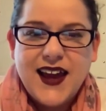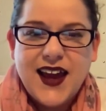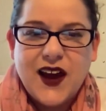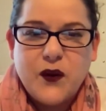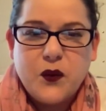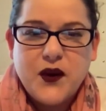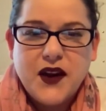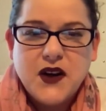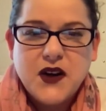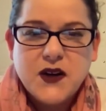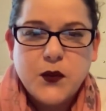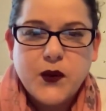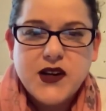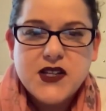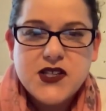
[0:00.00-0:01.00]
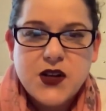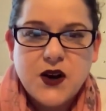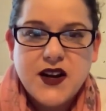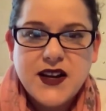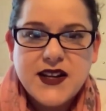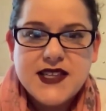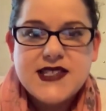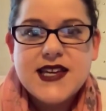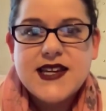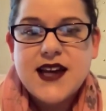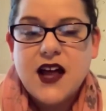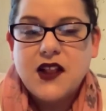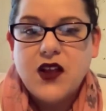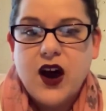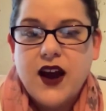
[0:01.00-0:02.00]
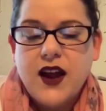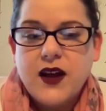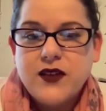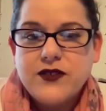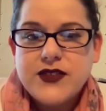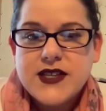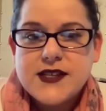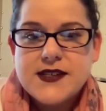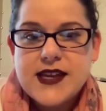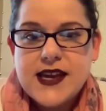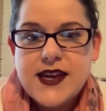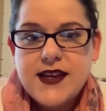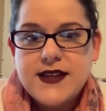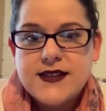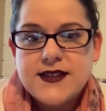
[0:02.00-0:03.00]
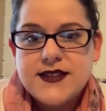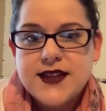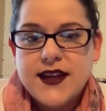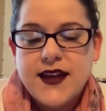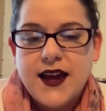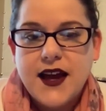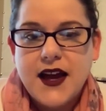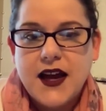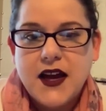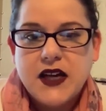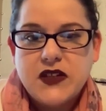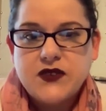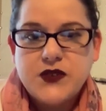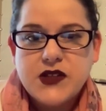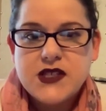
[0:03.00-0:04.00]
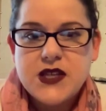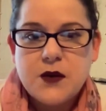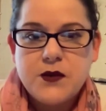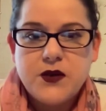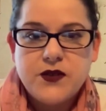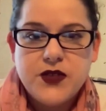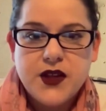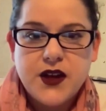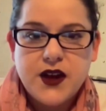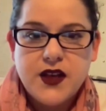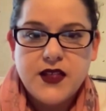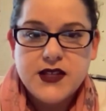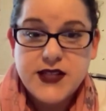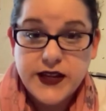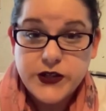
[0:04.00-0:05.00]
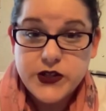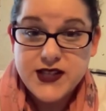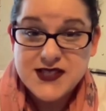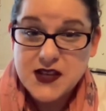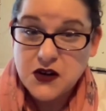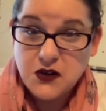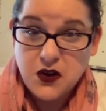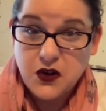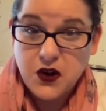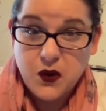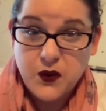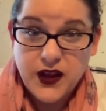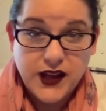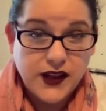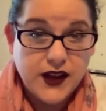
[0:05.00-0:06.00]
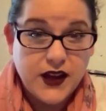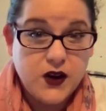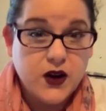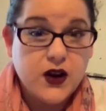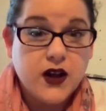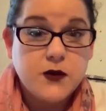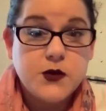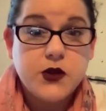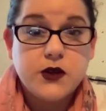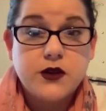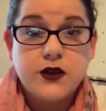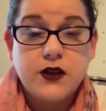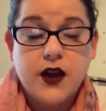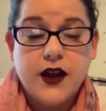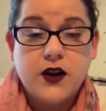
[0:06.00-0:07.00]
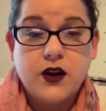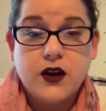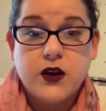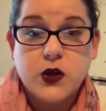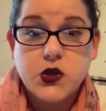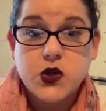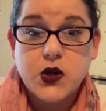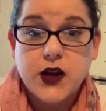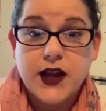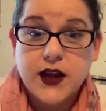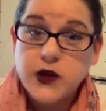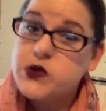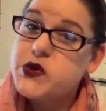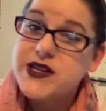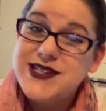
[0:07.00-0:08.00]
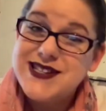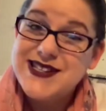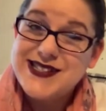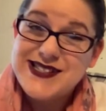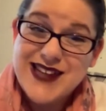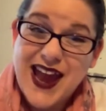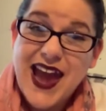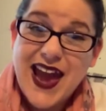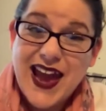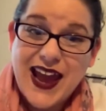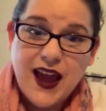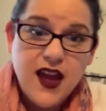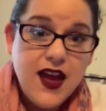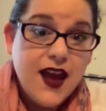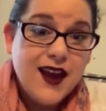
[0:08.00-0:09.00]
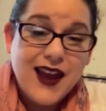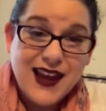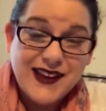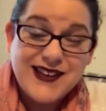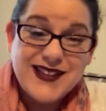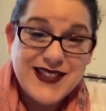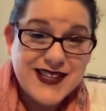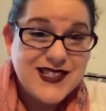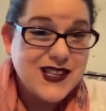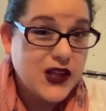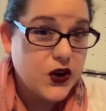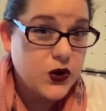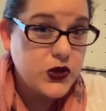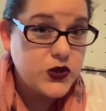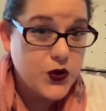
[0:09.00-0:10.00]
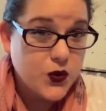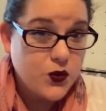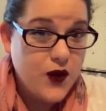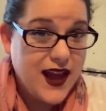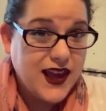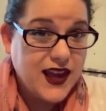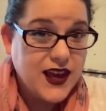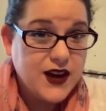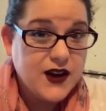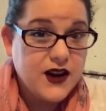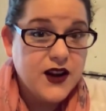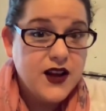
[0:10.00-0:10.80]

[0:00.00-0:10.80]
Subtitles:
we're starting to see a lot of the seeds of some of the tensions that are ongoing in our culture and country today in this literature right here.